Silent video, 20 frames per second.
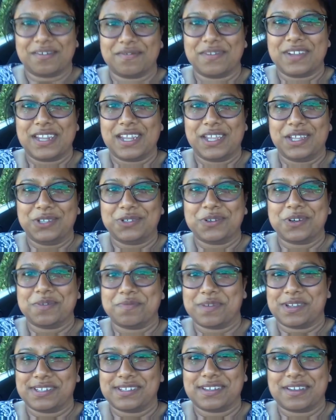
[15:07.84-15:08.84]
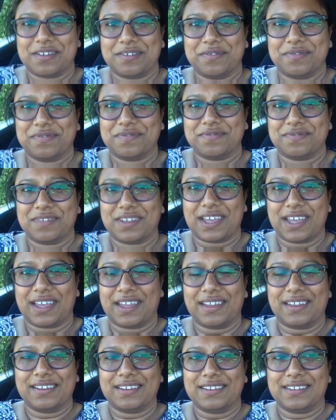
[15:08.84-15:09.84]
really enjoyed myself,
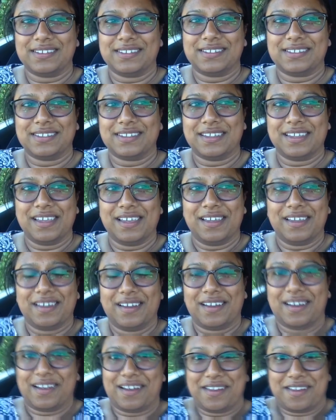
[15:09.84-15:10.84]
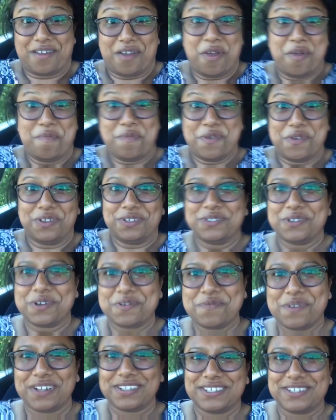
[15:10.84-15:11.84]
and I hope you
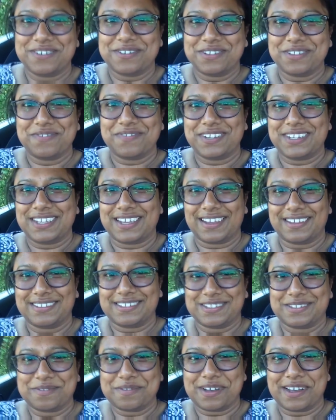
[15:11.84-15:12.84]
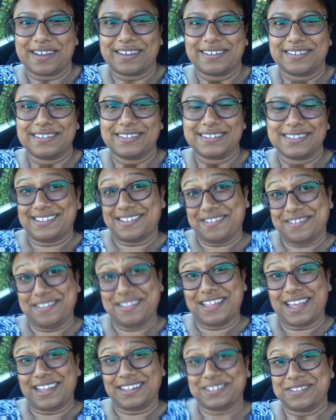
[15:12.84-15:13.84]
enjoyed watching all the videos as well. So
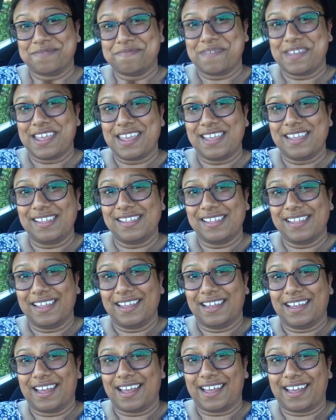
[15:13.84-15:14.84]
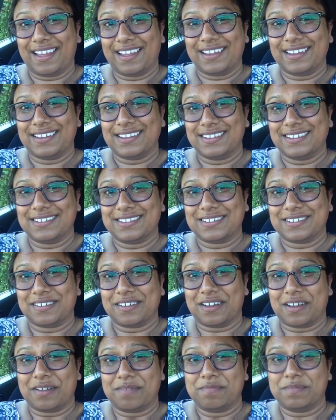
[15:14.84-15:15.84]
that's me, and
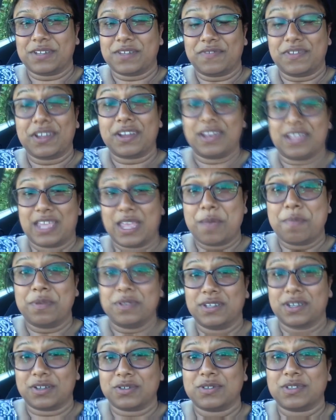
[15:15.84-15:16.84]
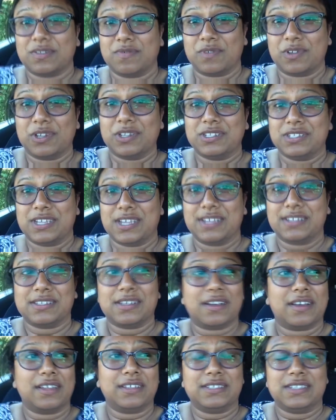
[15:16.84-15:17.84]
I'm definitely going to keep in touch with the volunteers
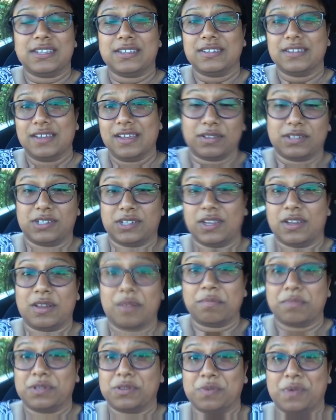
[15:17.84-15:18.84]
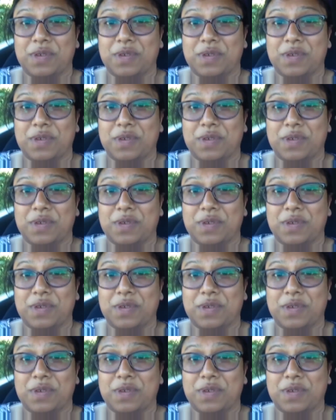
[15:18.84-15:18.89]
that I did share numbers